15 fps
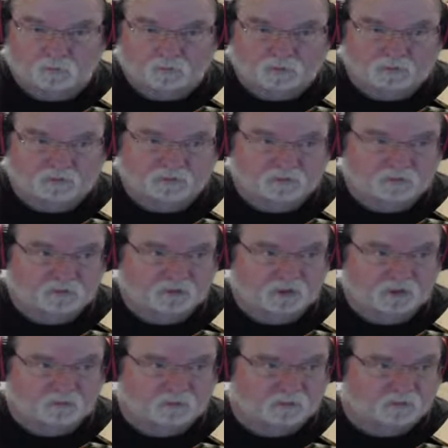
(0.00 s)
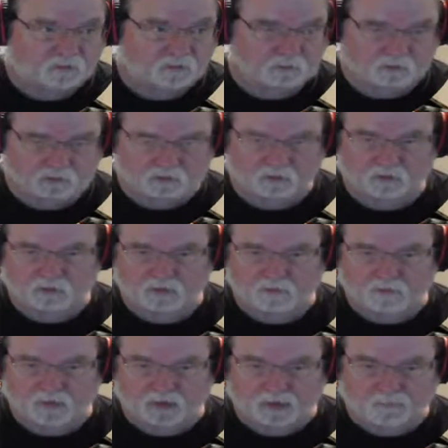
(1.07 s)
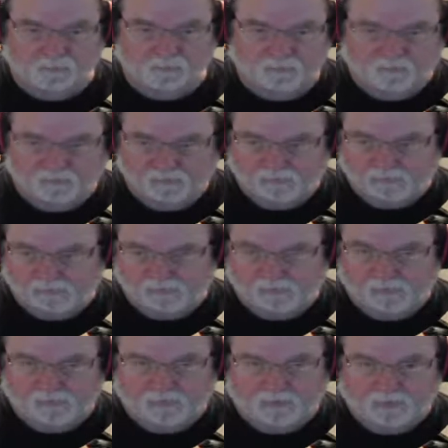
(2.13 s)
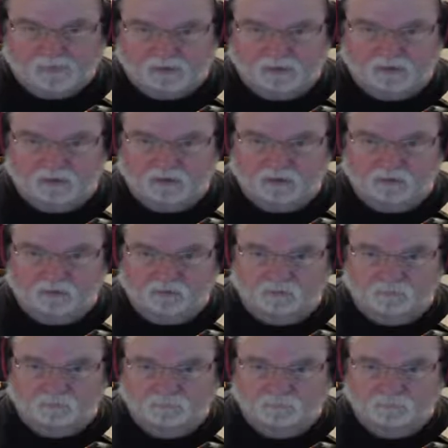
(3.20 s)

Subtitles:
Yesterday we were working on the map, and